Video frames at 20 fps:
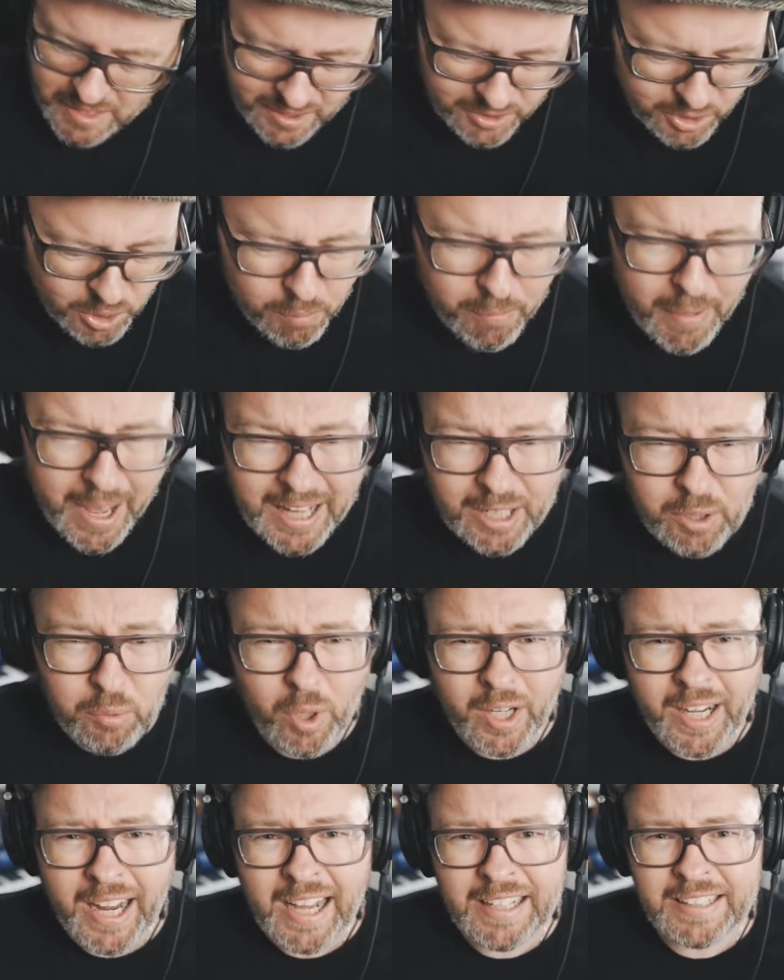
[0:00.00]
no matter
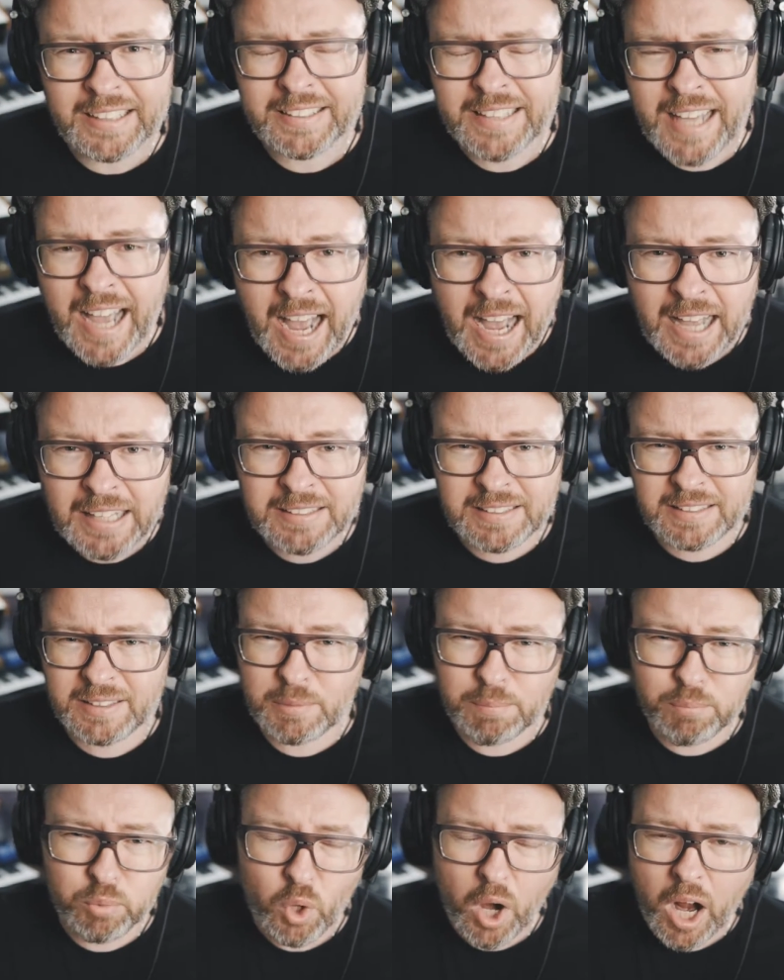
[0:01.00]
what kind of tasks,
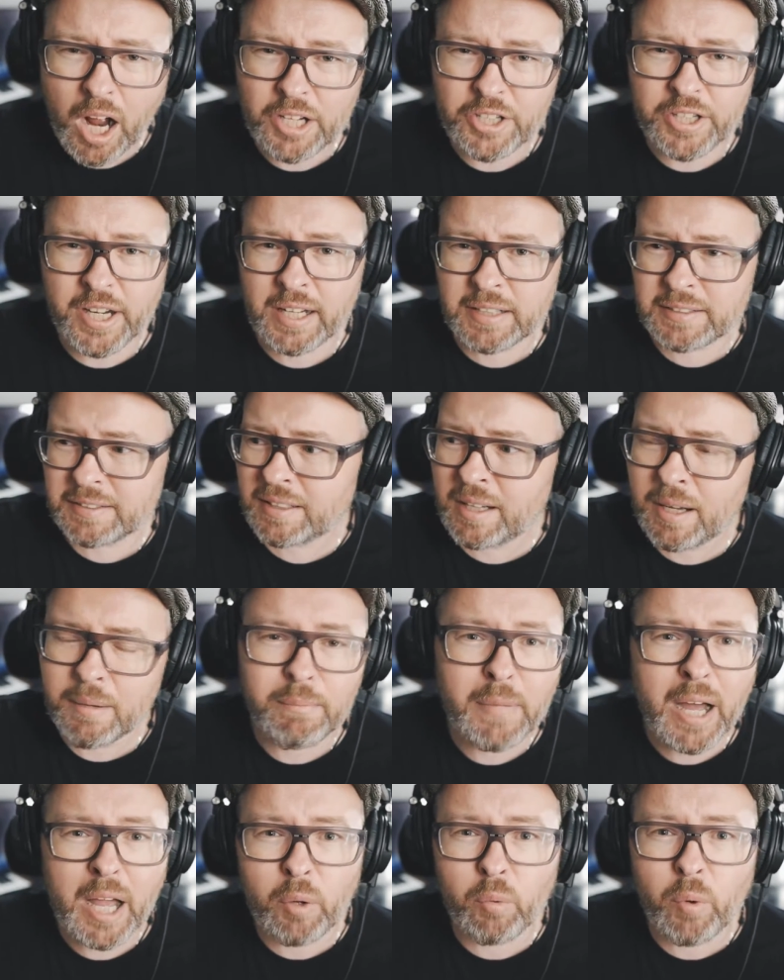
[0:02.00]
projects come
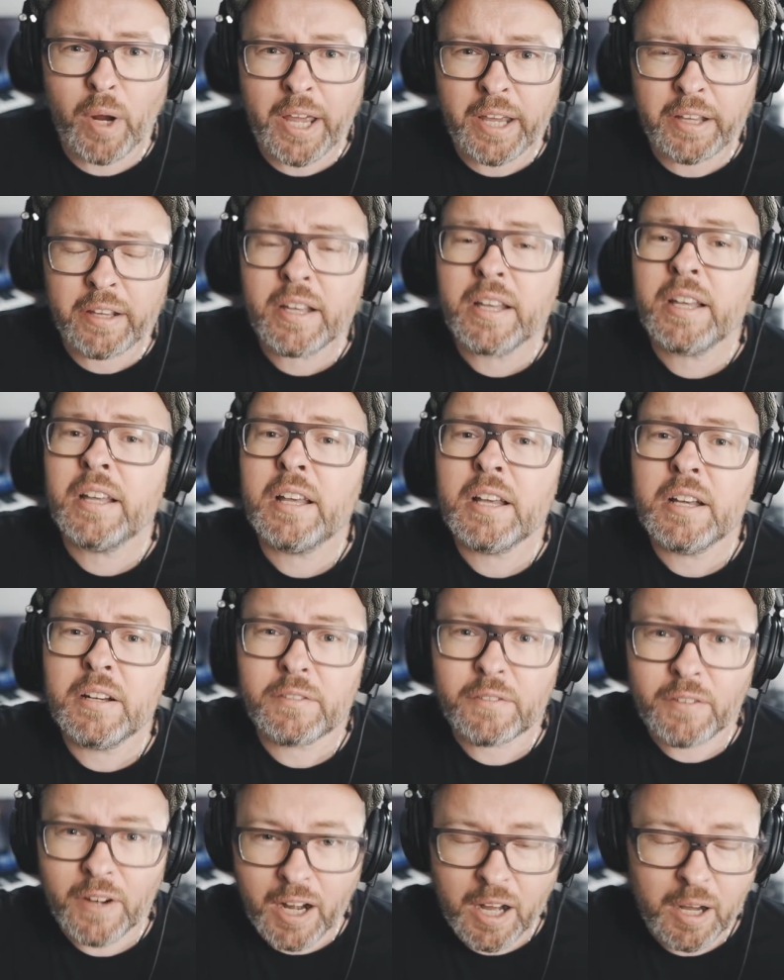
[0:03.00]
my way
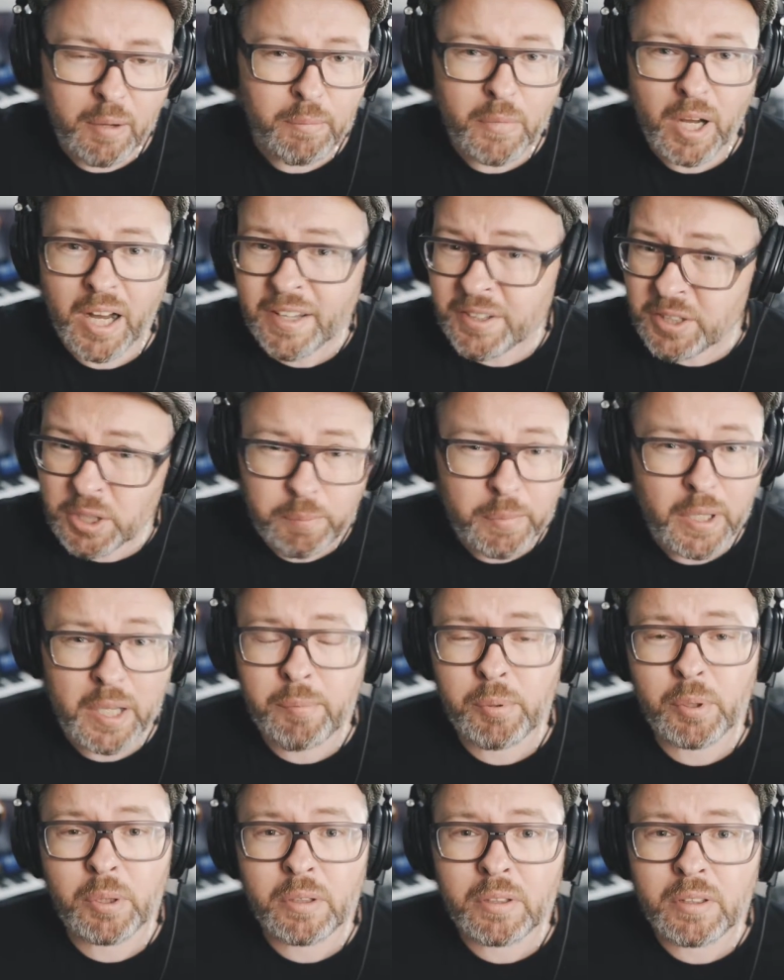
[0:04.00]
from other
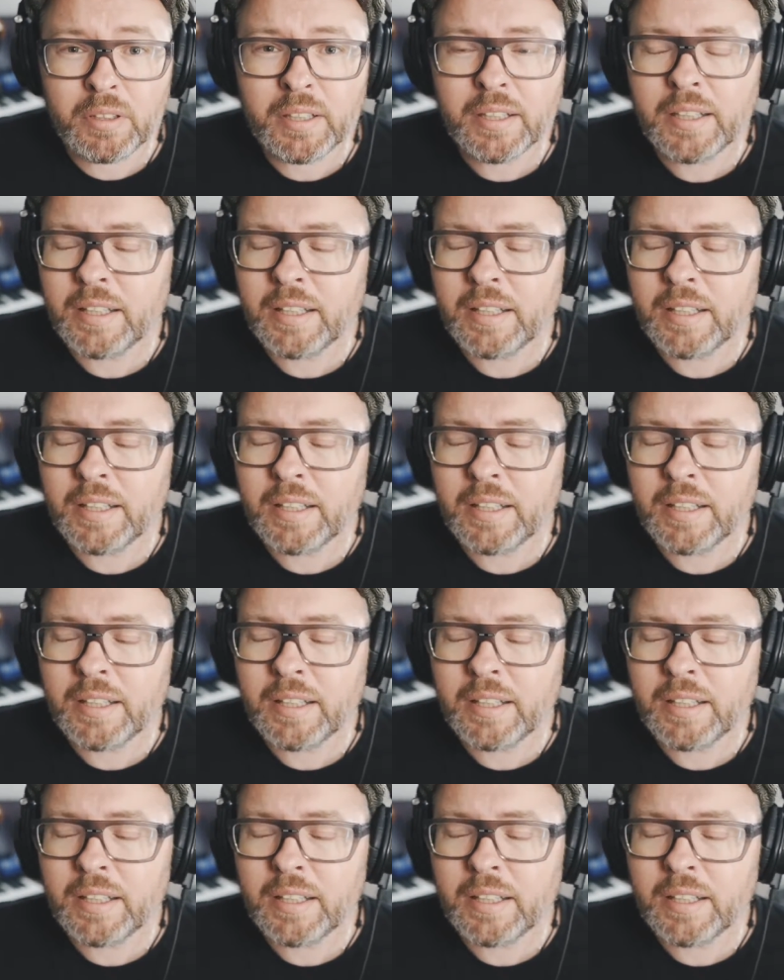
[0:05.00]
people,